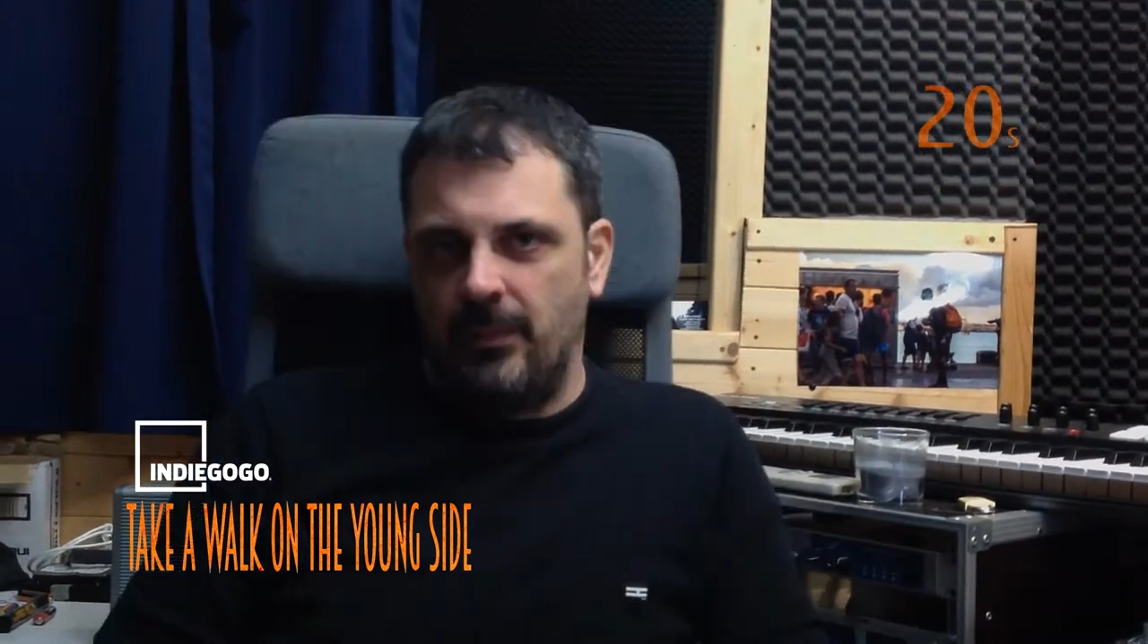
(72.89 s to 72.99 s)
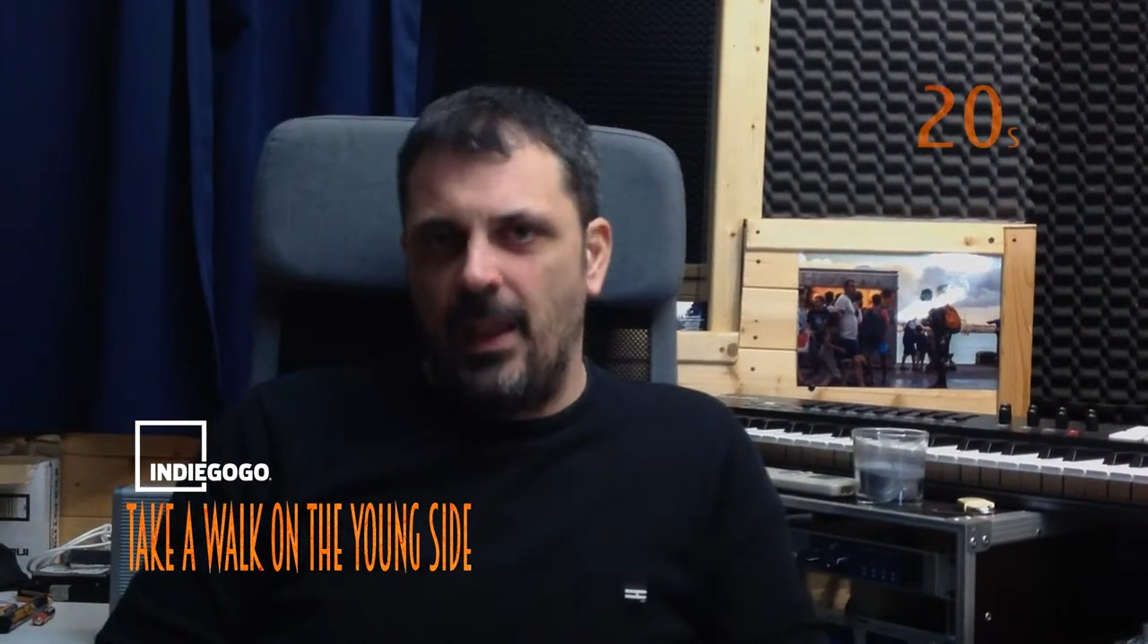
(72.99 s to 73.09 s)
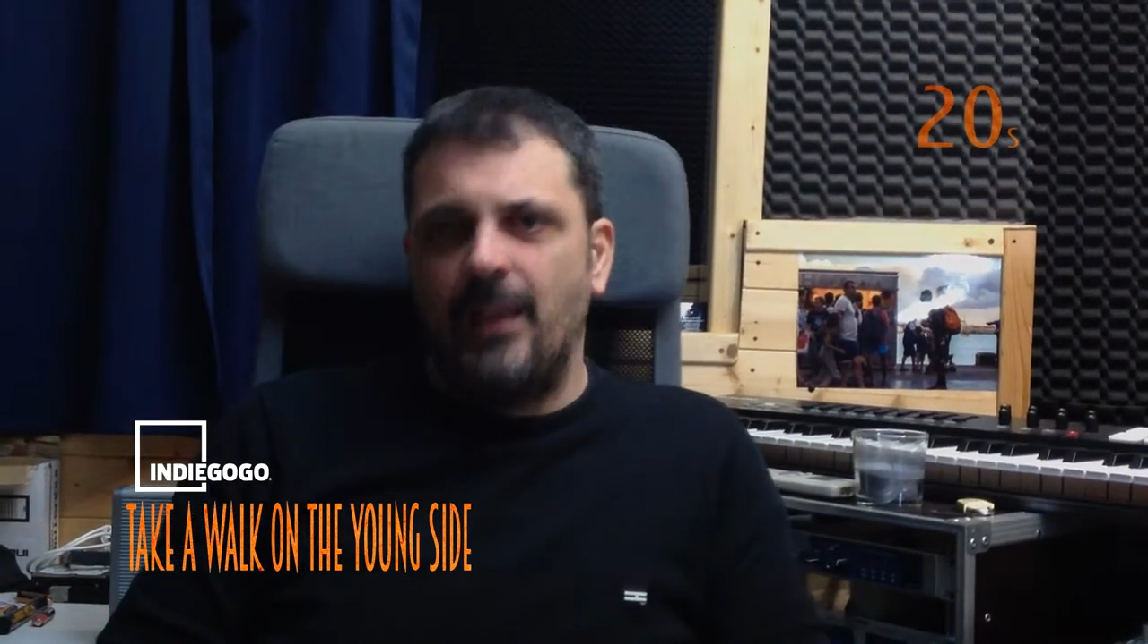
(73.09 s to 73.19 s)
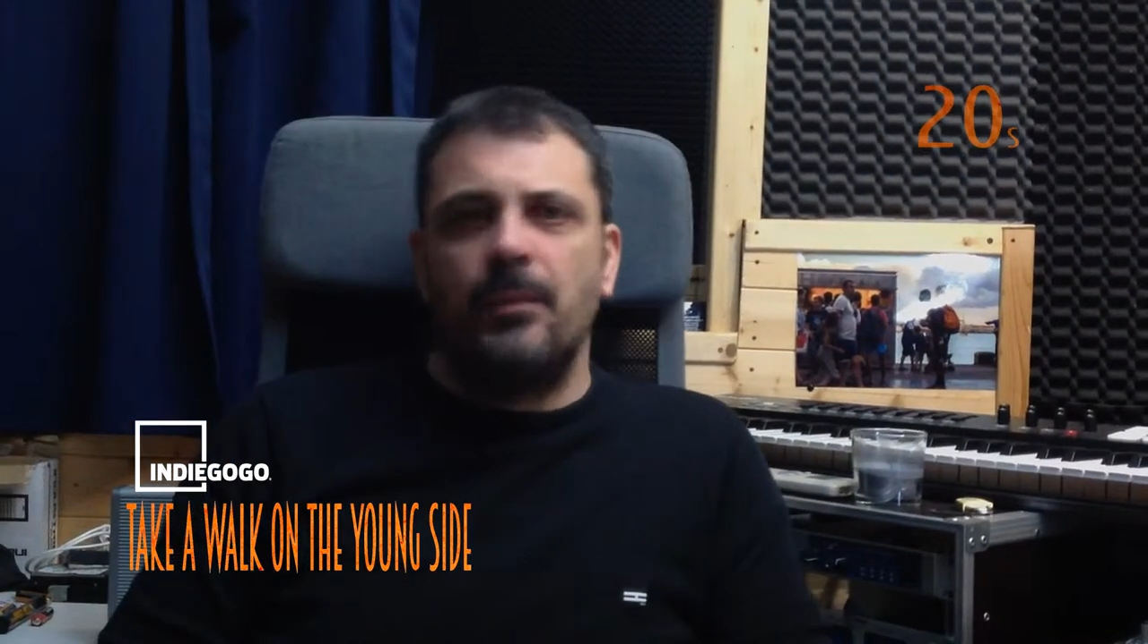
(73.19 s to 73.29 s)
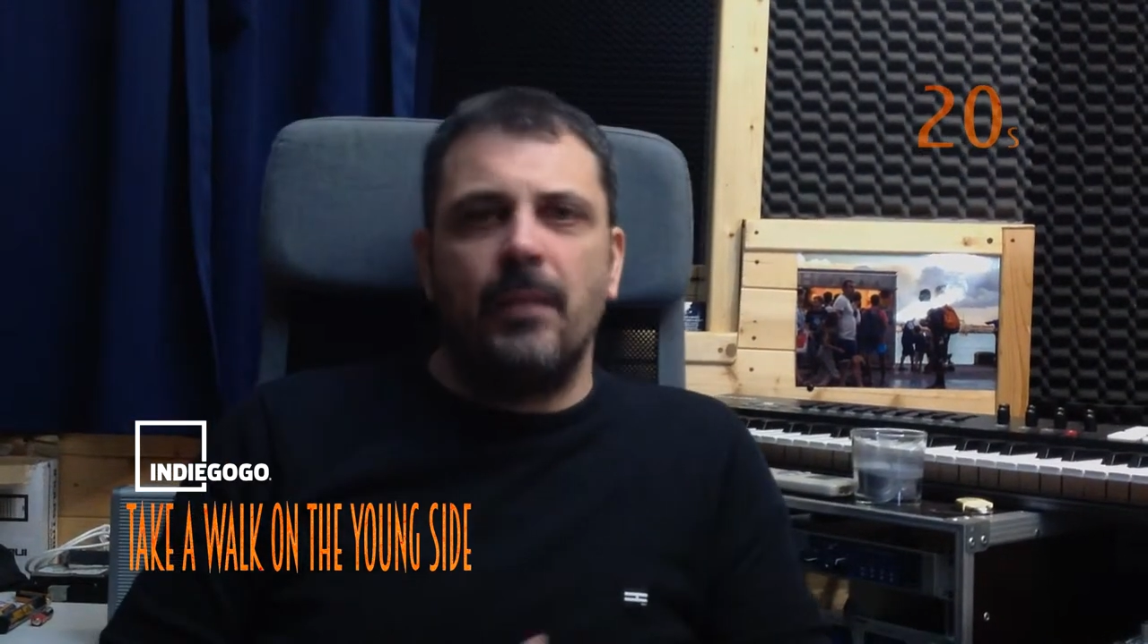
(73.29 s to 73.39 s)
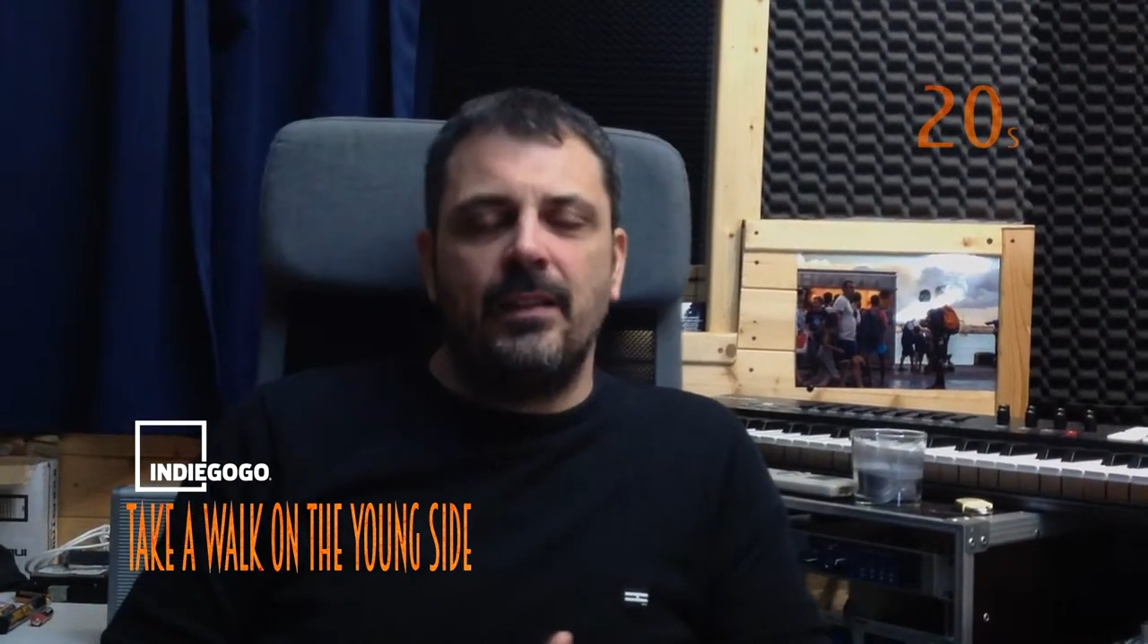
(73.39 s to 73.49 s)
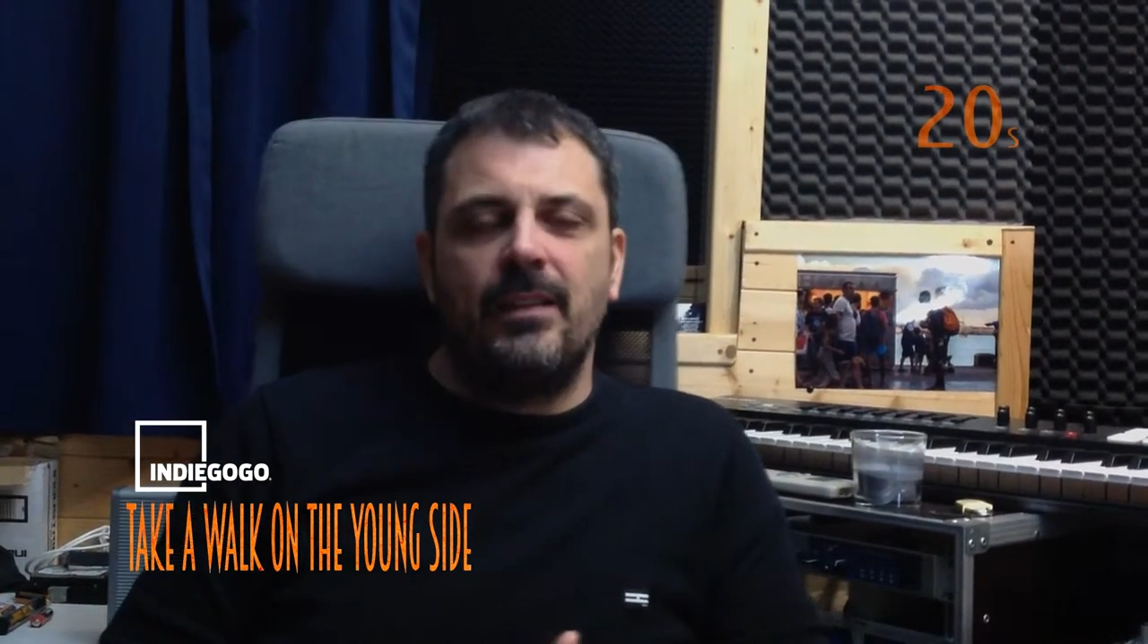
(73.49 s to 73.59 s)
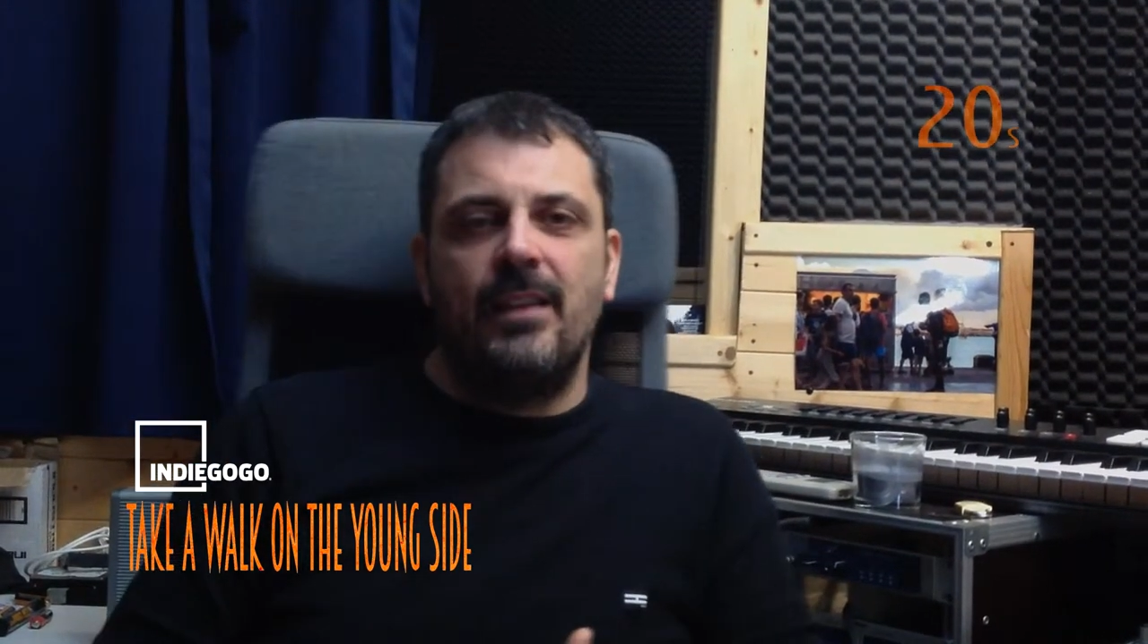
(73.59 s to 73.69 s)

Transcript: It means